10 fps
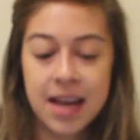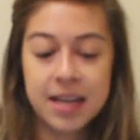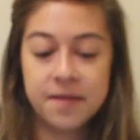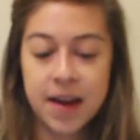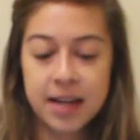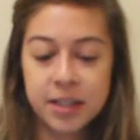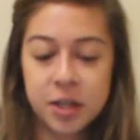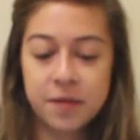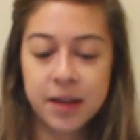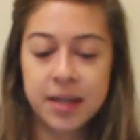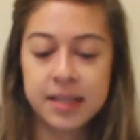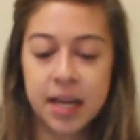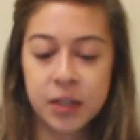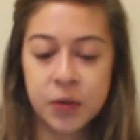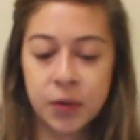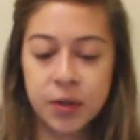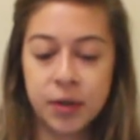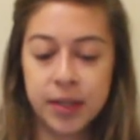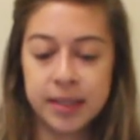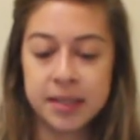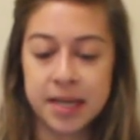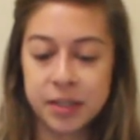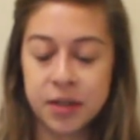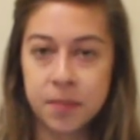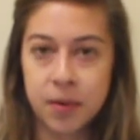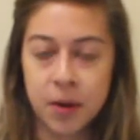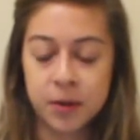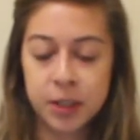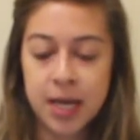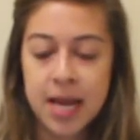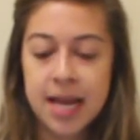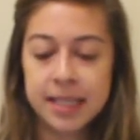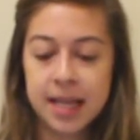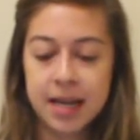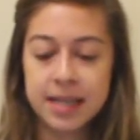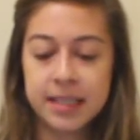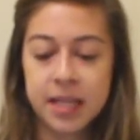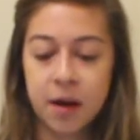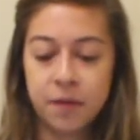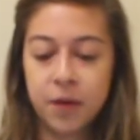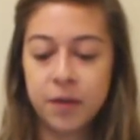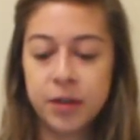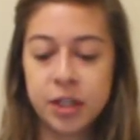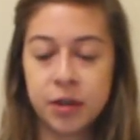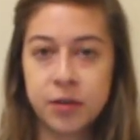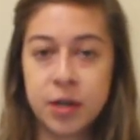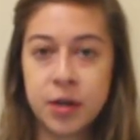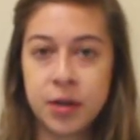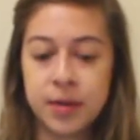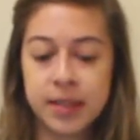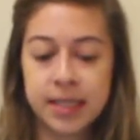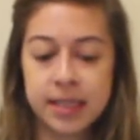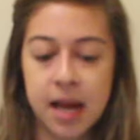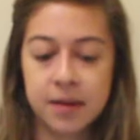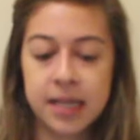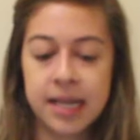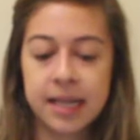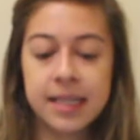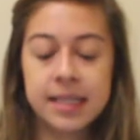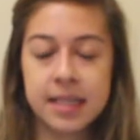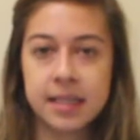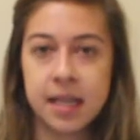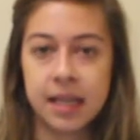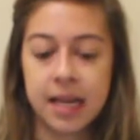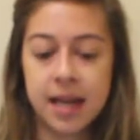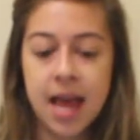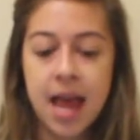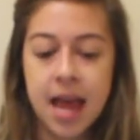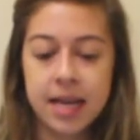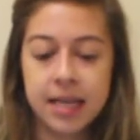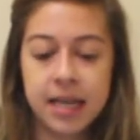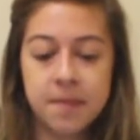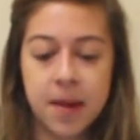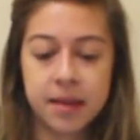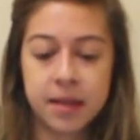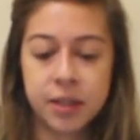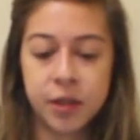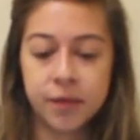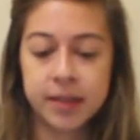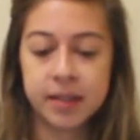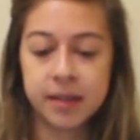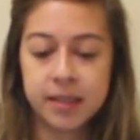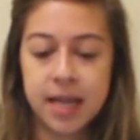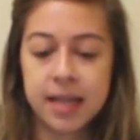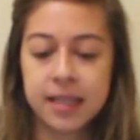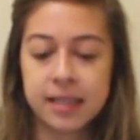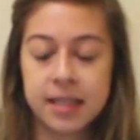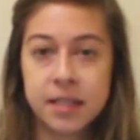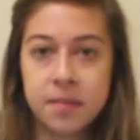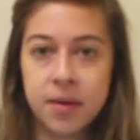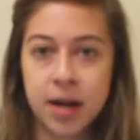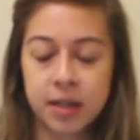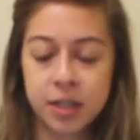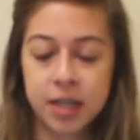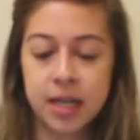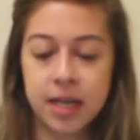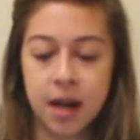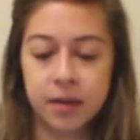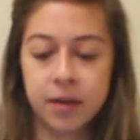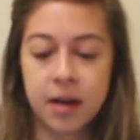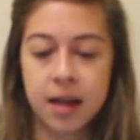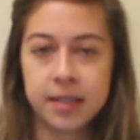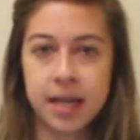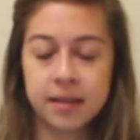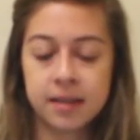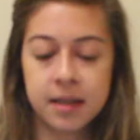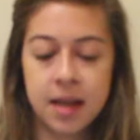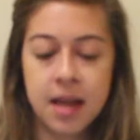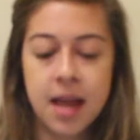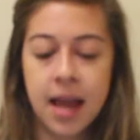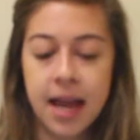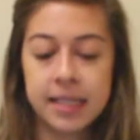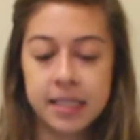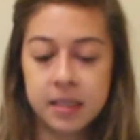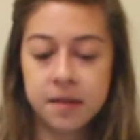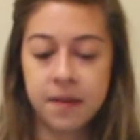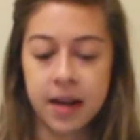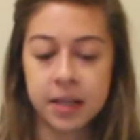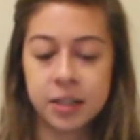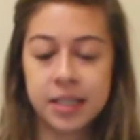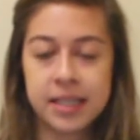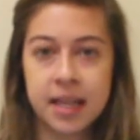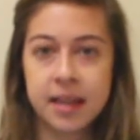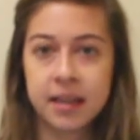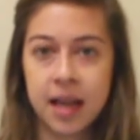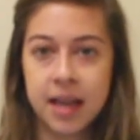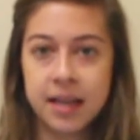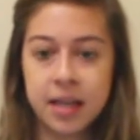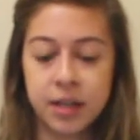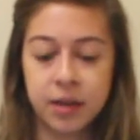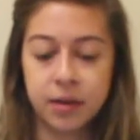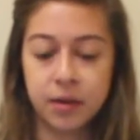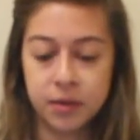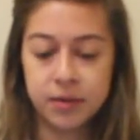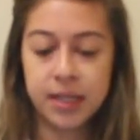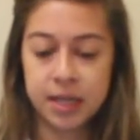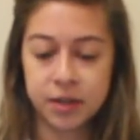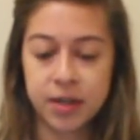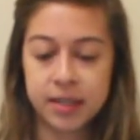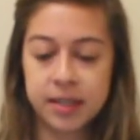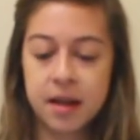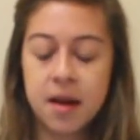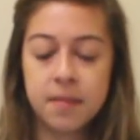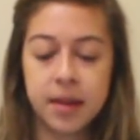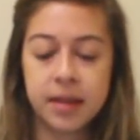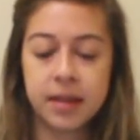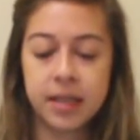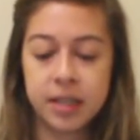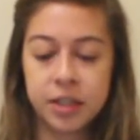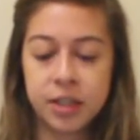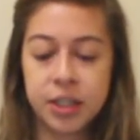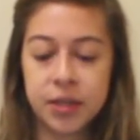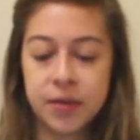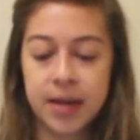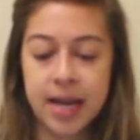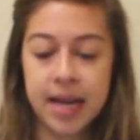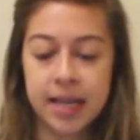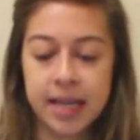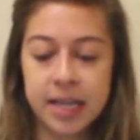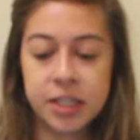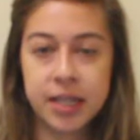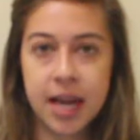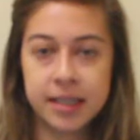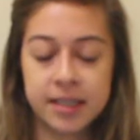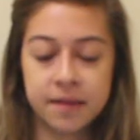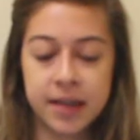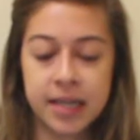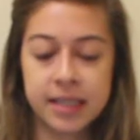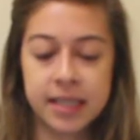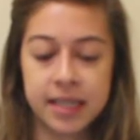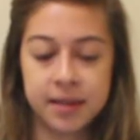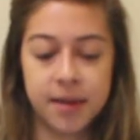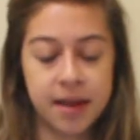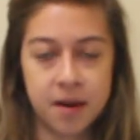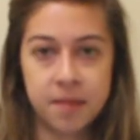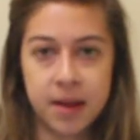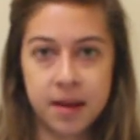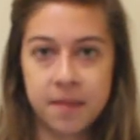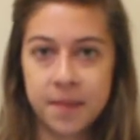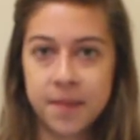An advantage of the contextual utilization approach is that it is helpful for children who use a sound inconsistently and need a method to facilitate consistent production in other contexts. A disadvantage is that the client can lose interest, but the clinician should create engaging activities into therapy.